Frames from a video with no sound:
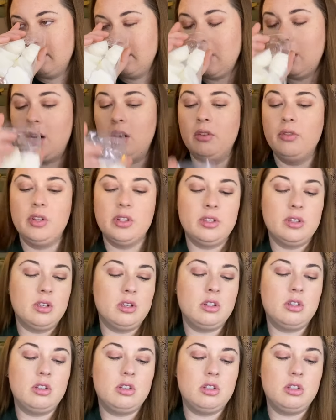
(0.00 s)
Oh, this is
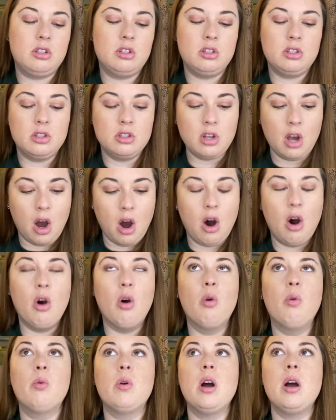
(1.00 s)

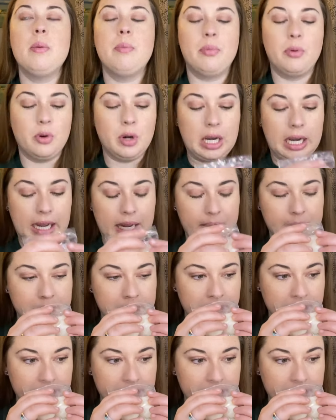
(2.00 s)
so pretty.